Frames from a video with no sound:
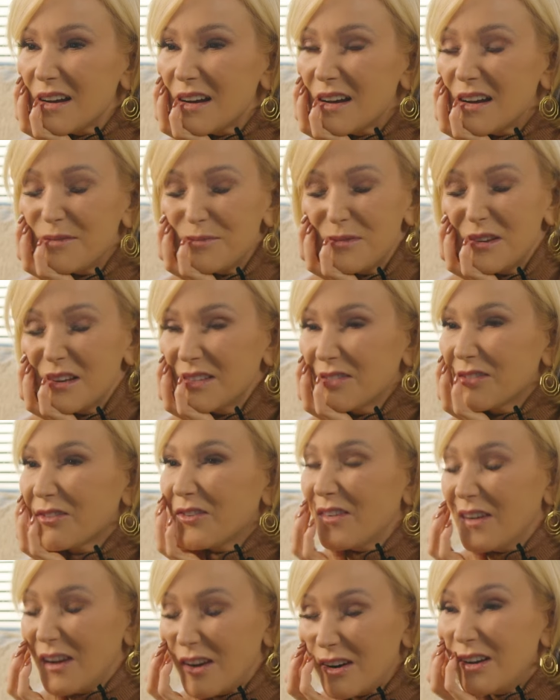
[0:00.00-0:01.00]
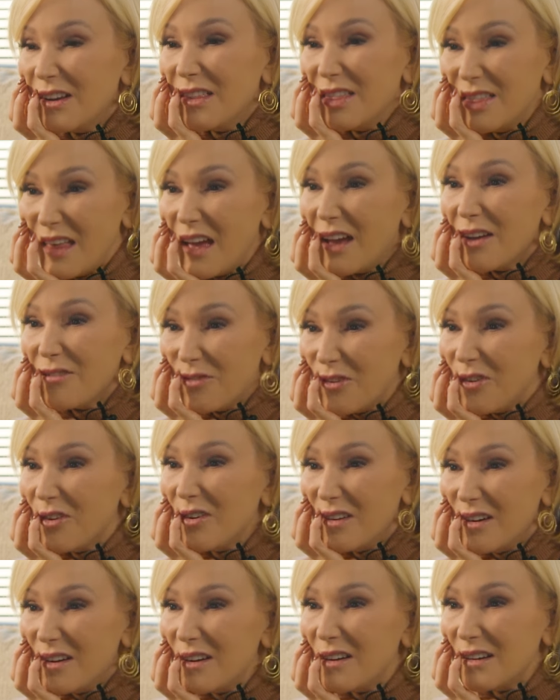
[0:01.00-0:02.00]
I'm just very thankful.
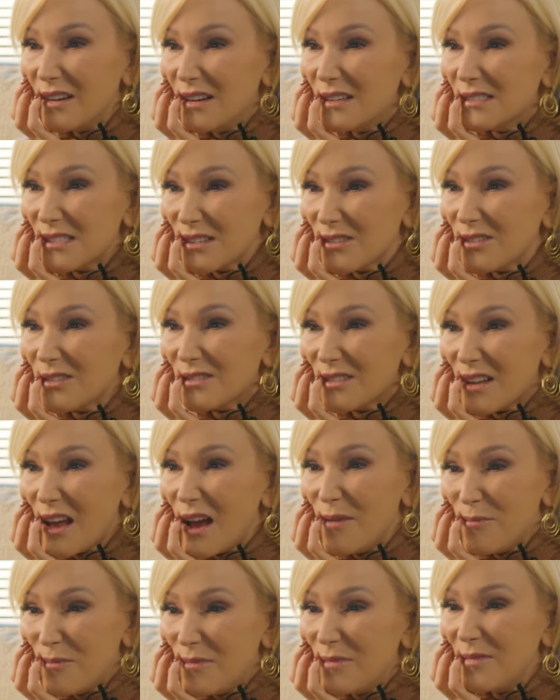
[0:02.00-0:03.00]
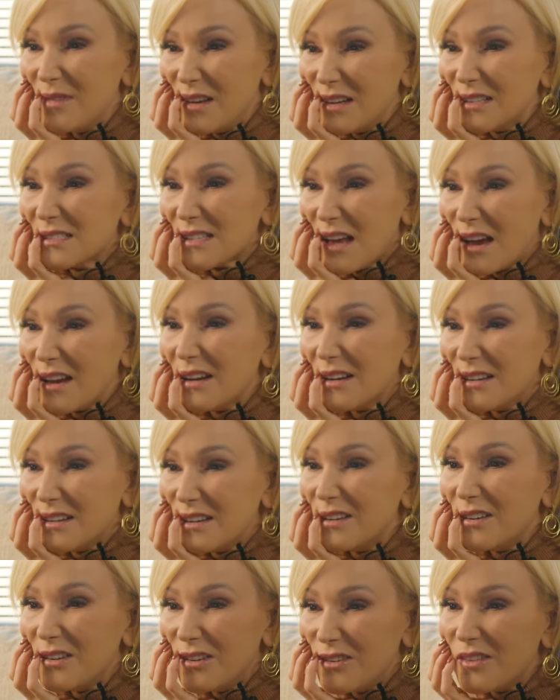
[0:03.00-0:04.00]
So I'm excited to
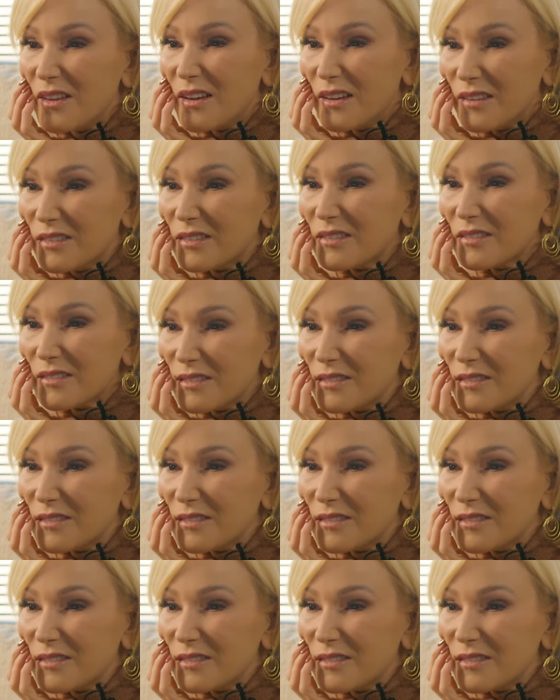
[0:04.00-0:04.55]
do this.